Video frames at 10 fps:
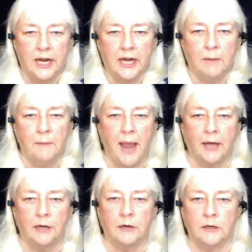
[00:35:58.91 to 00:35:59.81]
in a
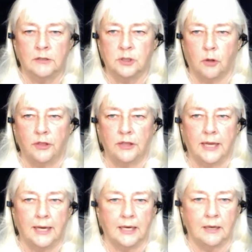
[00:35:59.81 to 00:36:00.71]
manner so that
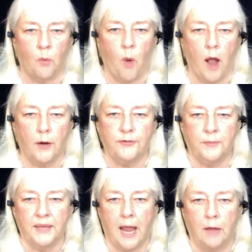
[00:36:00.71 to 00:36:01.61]
they can walk
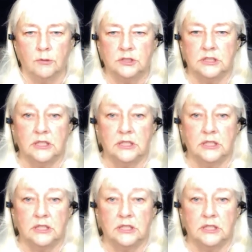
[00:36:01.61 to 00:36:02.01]
from the couch,